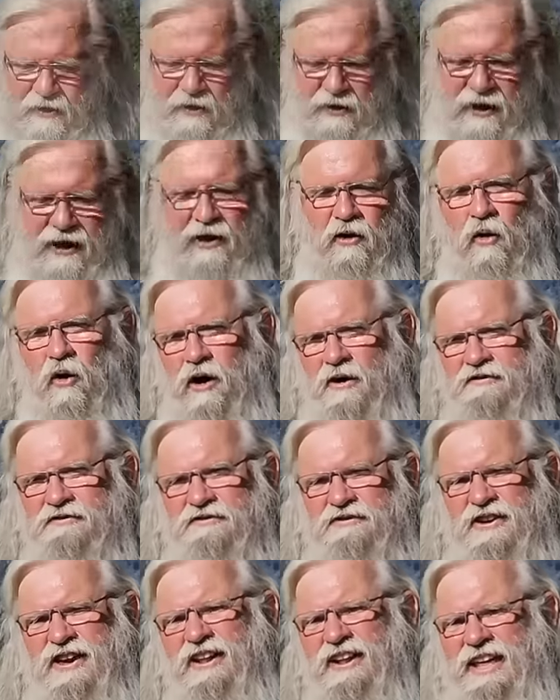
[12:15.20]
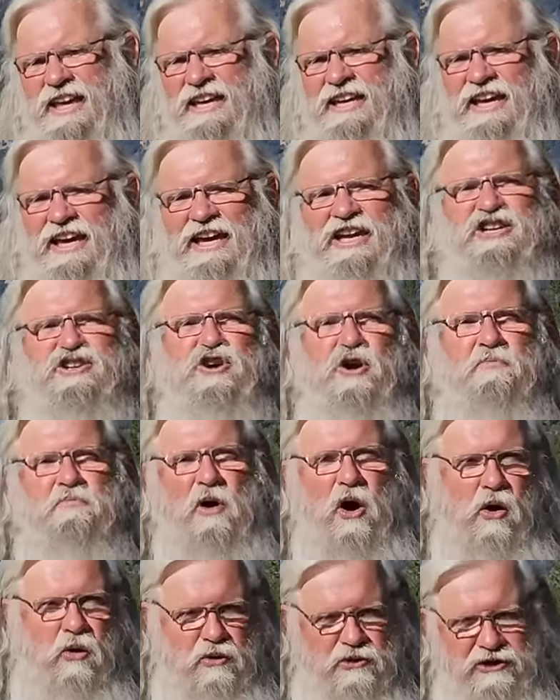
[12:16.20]
Or a feeling in your
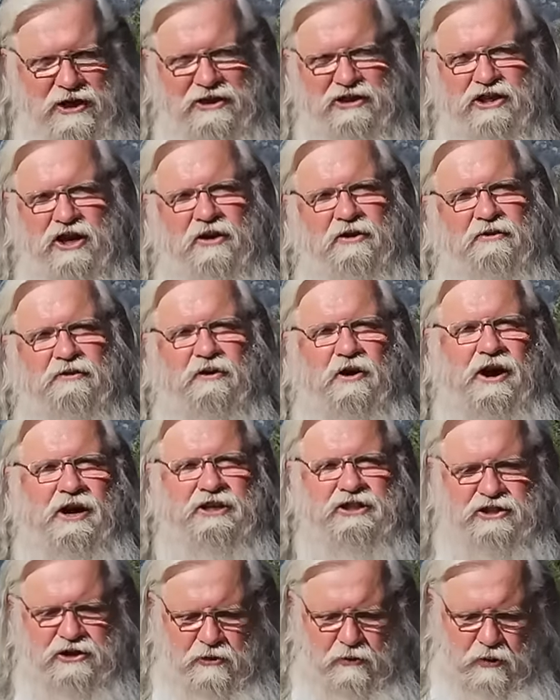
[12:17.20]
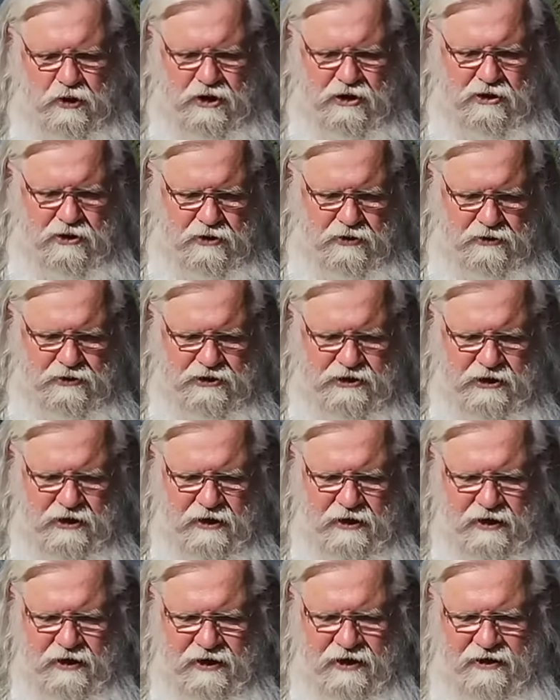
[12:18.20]
bones. That's another phrase that we use.
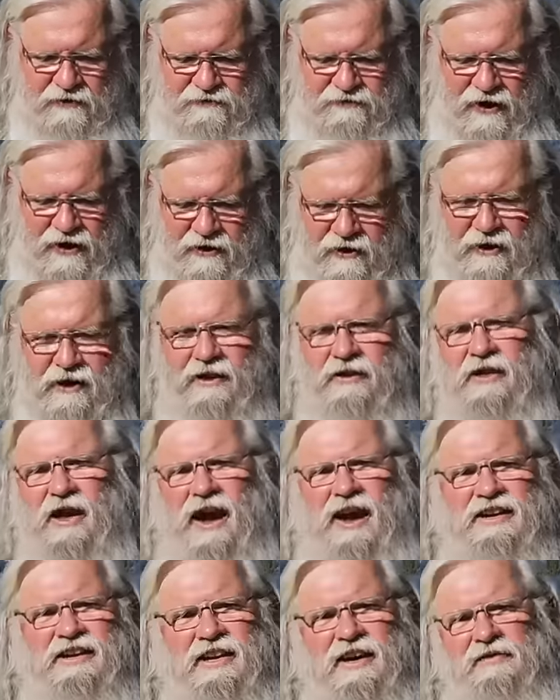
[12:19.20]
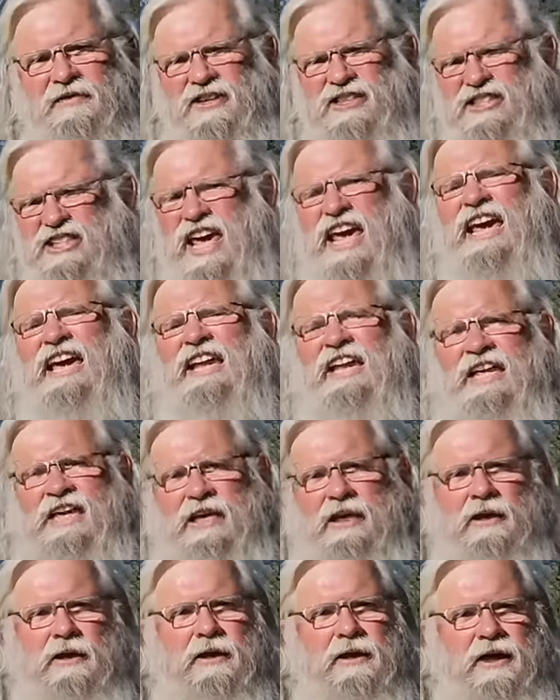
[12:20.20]
And finally, the idea of a
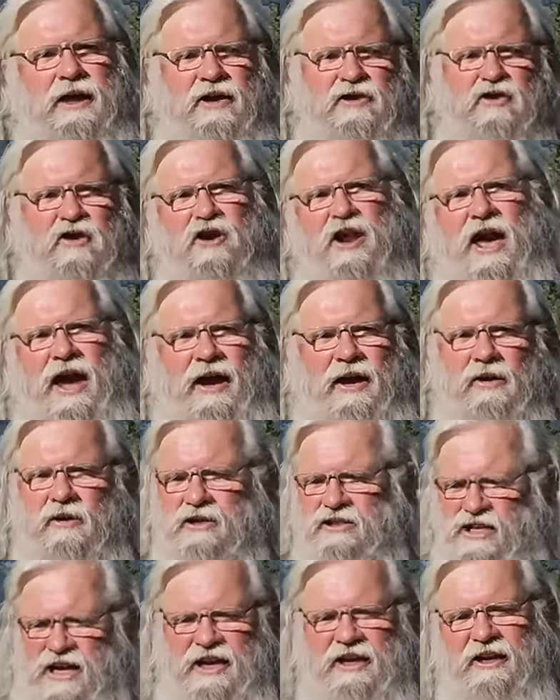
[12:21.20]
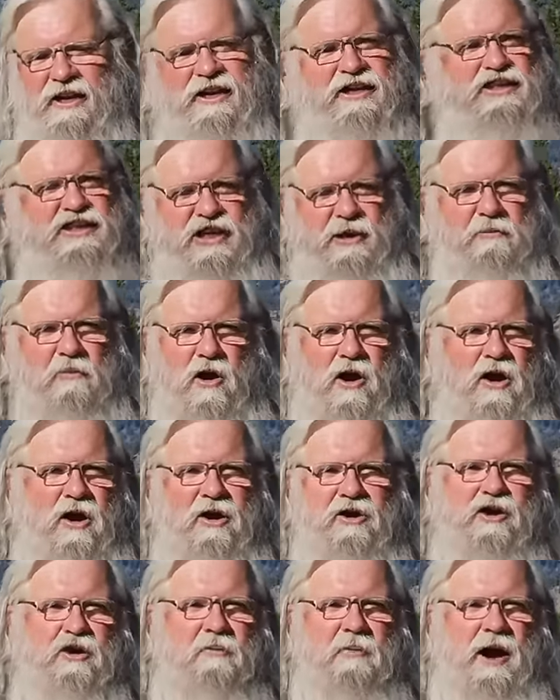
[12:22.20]
tingling in your neck or tingling somewhere
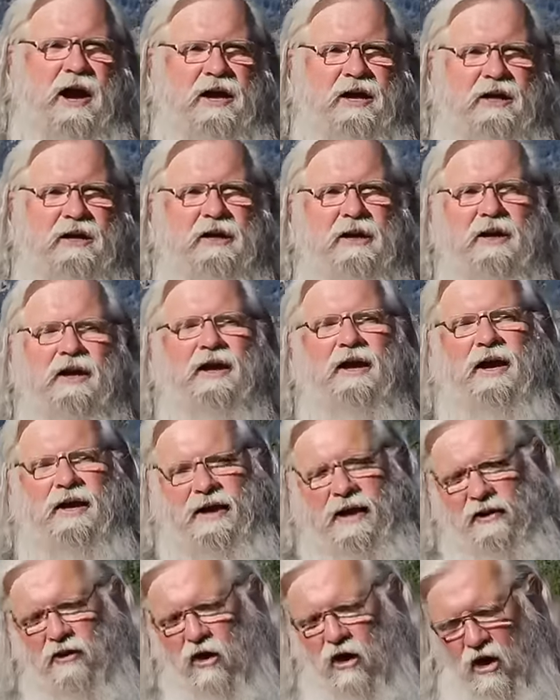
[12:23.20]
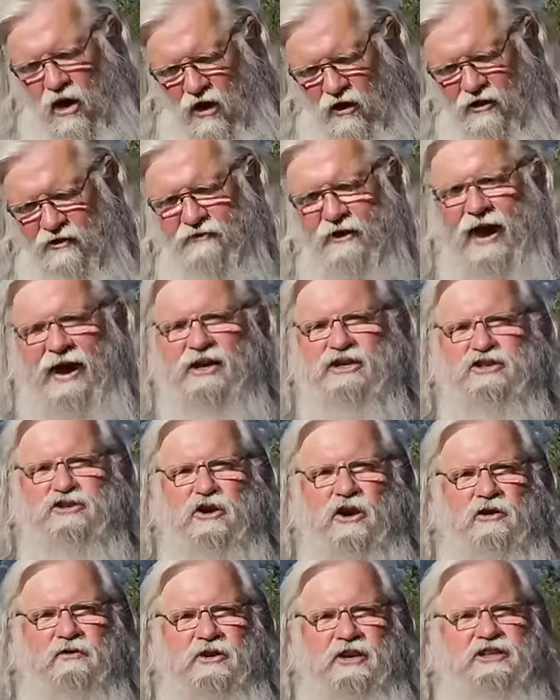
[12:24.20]
on your body. Again, all the vagus
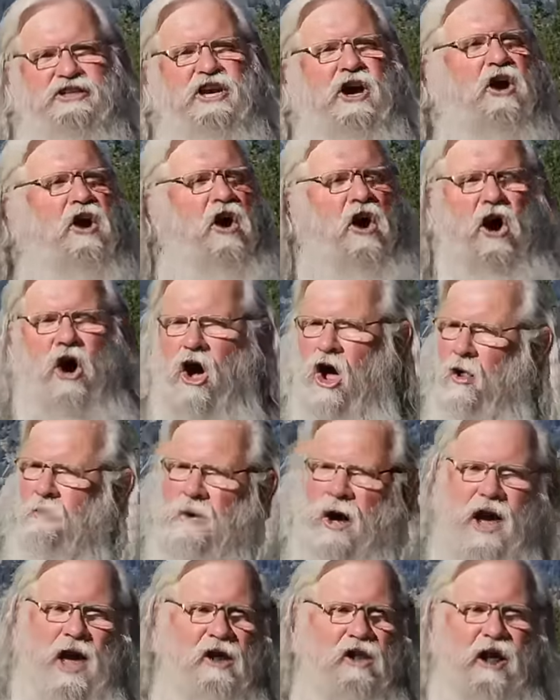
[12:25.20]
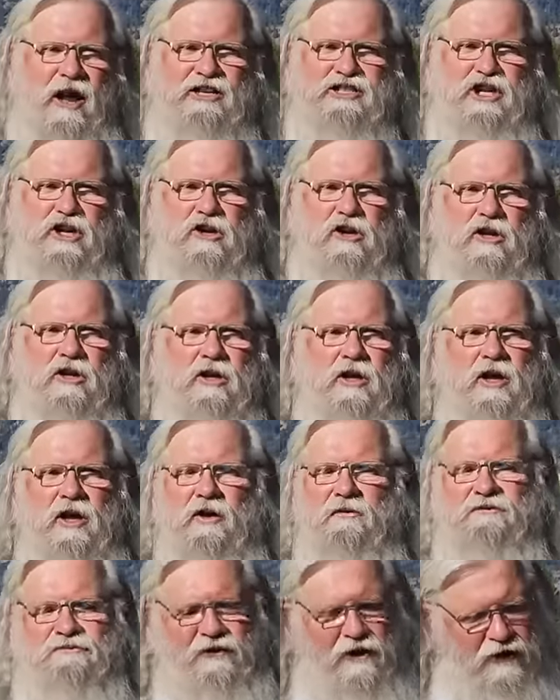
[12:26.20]
nerve, it's all biological,
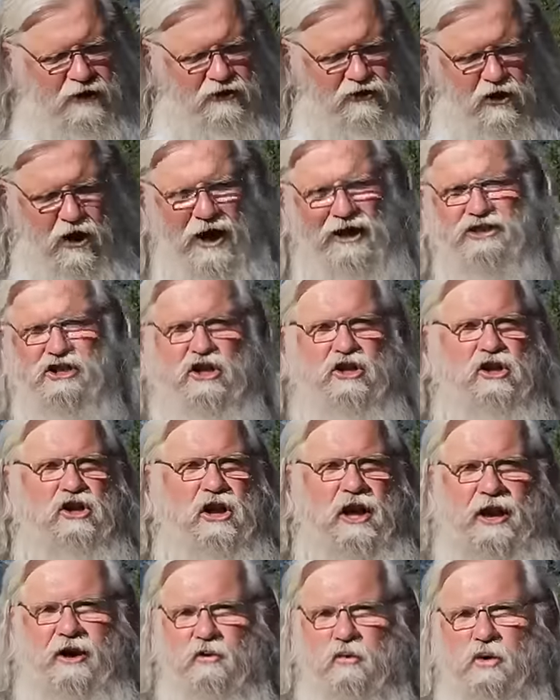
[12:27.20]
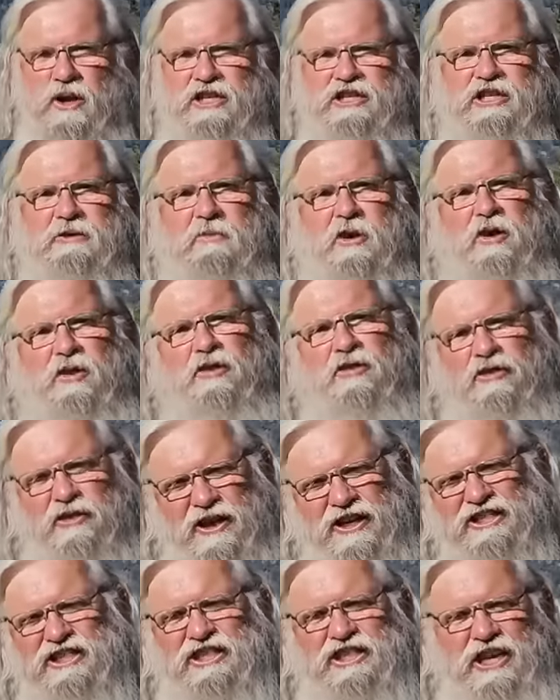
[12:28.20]
very logical and reasonable.
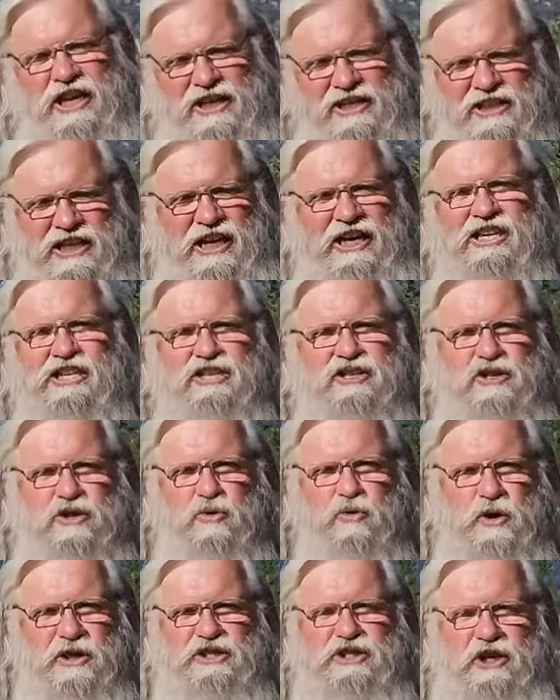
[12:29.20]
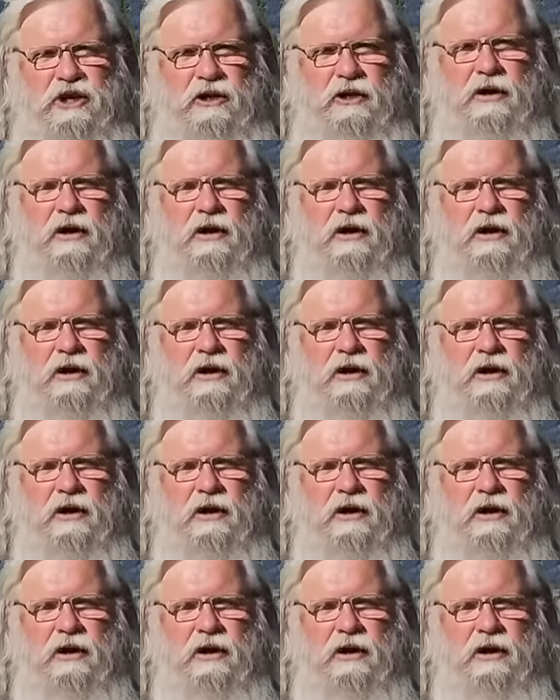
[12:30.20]
This is intuition.